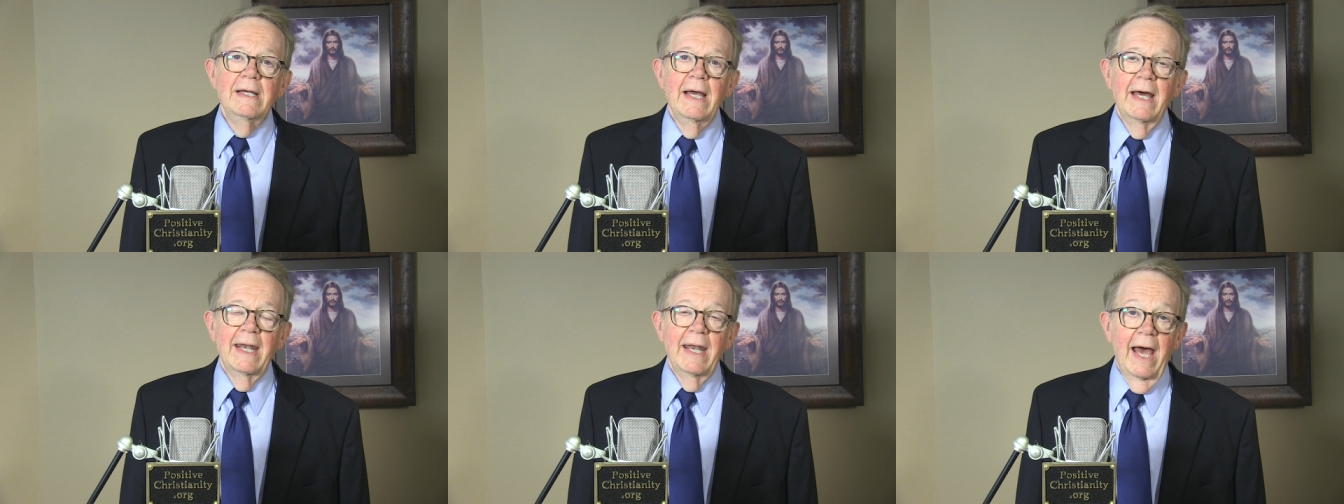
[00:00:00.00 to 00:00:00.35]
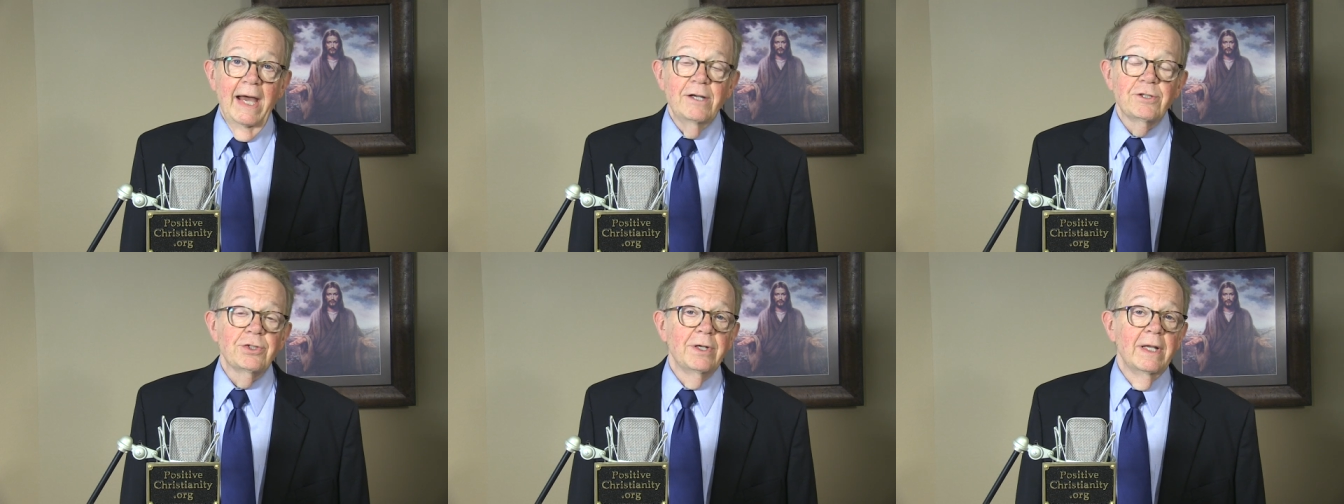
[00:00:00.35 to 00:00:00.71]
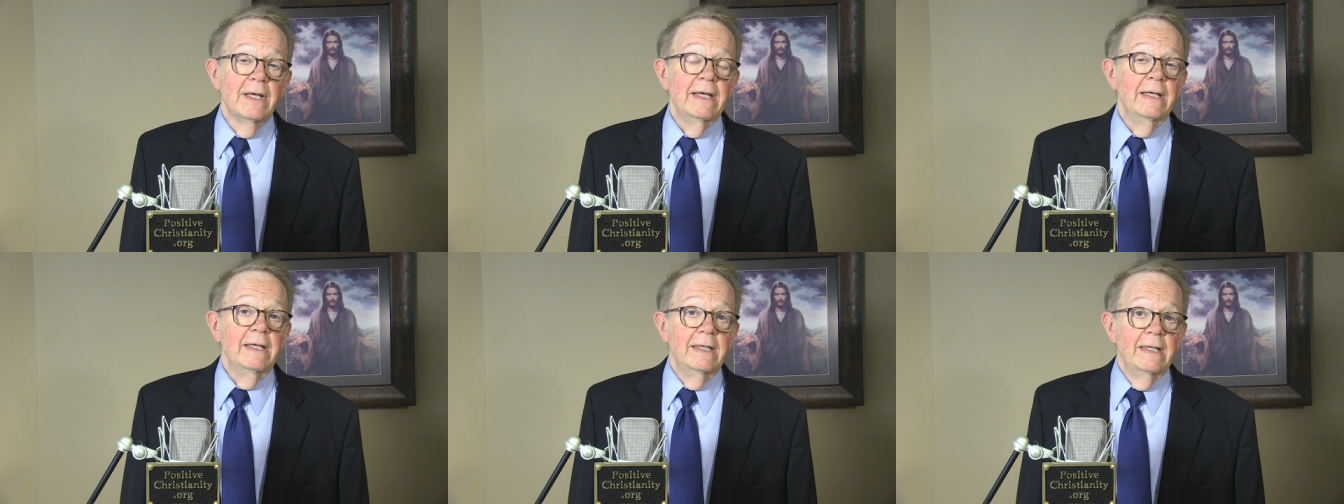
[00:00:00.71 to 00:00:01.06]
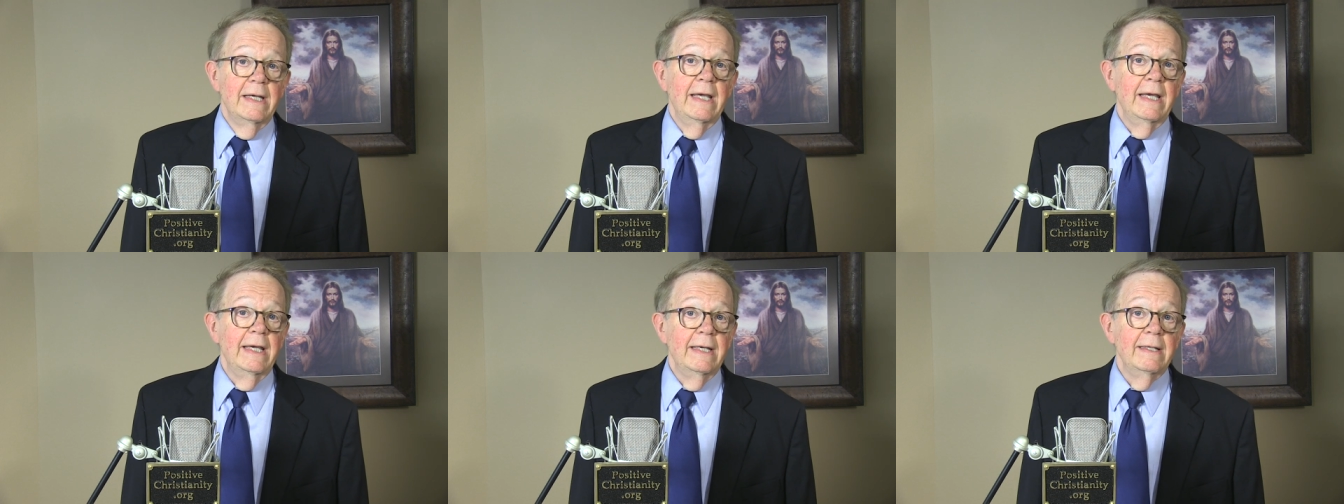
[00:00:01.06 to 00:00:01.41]
and actually
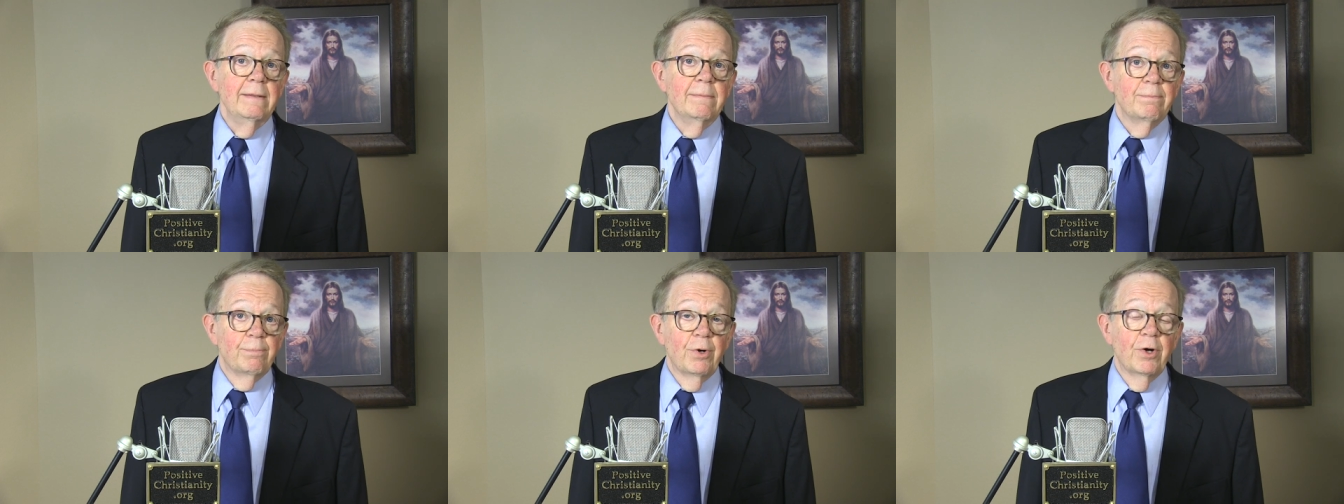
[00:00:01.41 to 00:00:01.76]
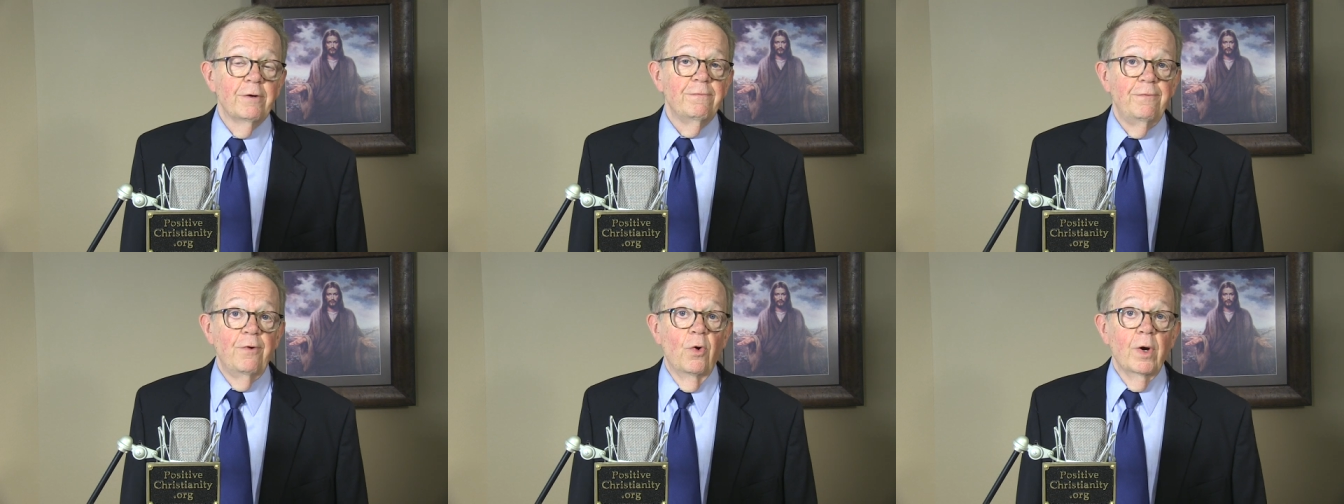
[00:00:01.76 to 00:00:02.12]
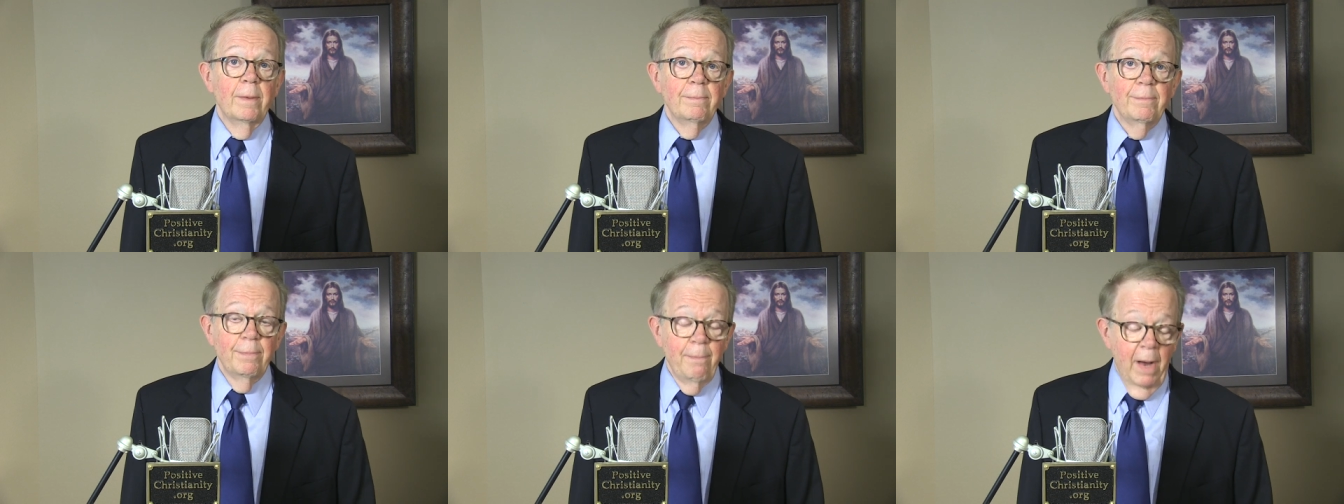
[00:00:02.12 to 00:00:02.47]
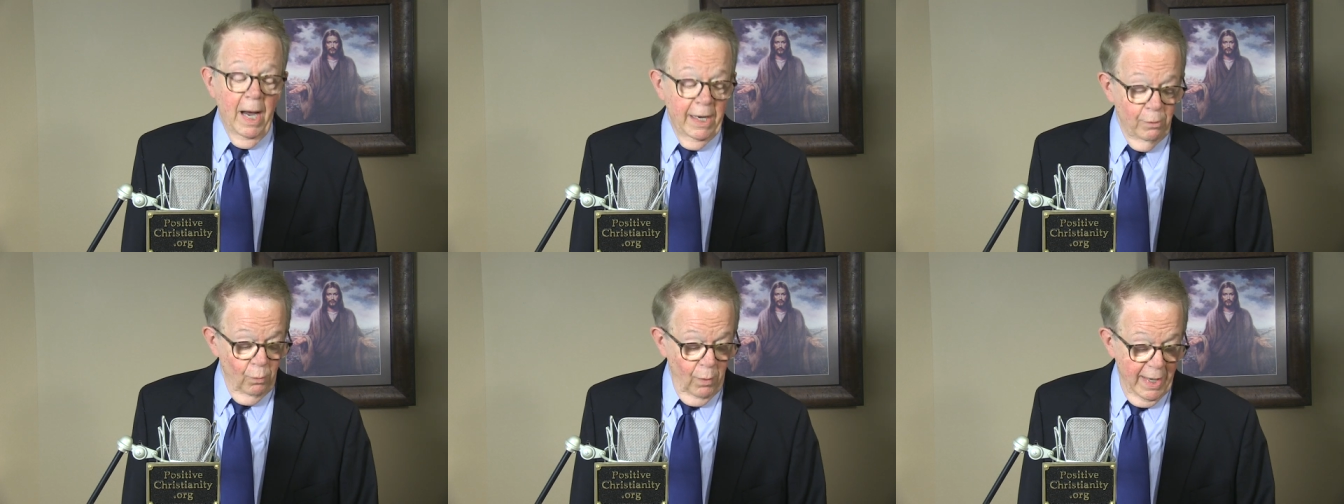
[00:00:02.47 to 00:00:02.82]
he performed
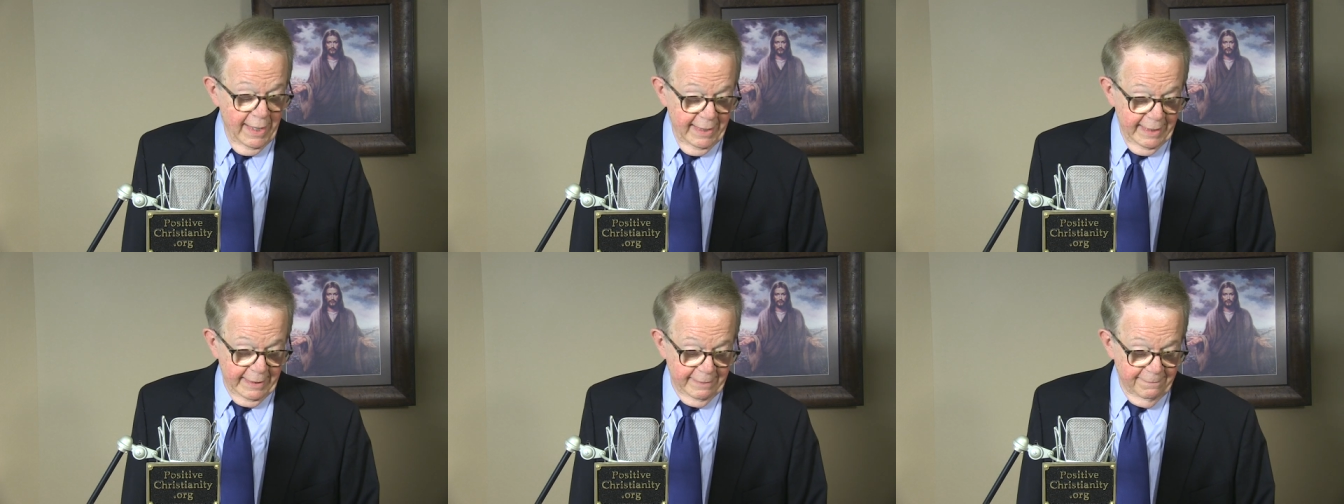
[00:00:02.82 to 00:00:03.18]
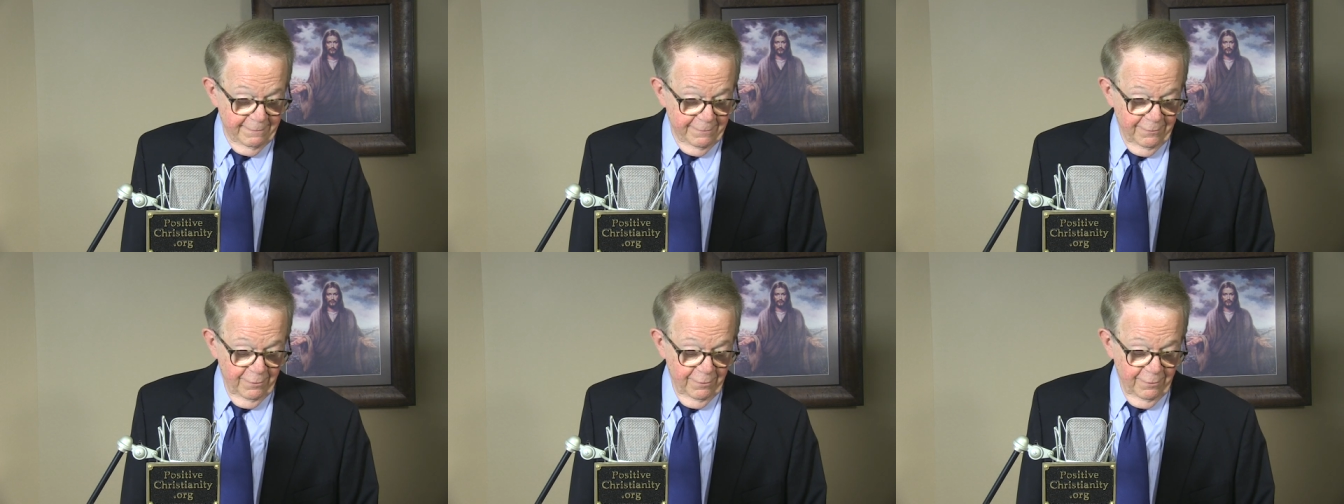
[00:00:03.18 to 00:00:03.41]
my wedding,